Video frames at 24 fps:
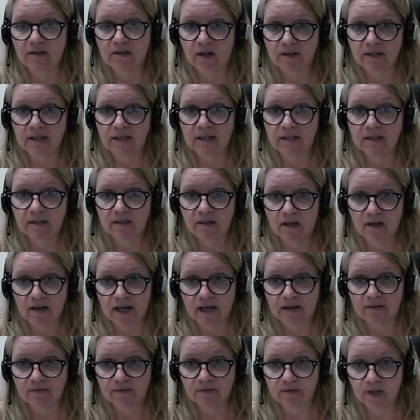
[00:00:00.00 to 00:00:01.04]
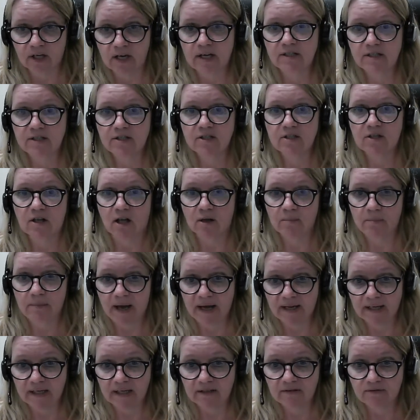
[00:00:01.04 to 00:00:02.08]
Clock in, clock out for lunch, clock
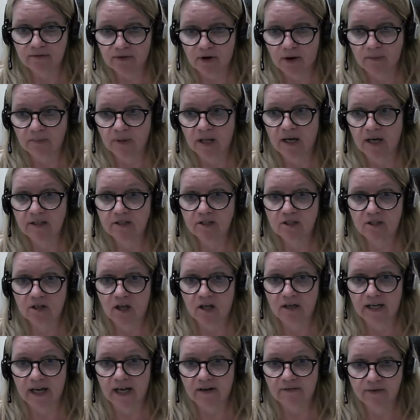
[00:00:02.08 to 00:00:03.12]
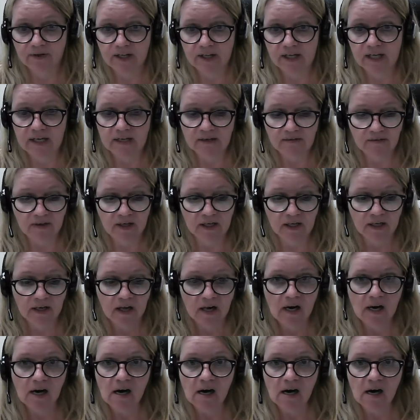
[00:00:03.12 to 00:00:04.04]
back in from lunch, clock out for the evening.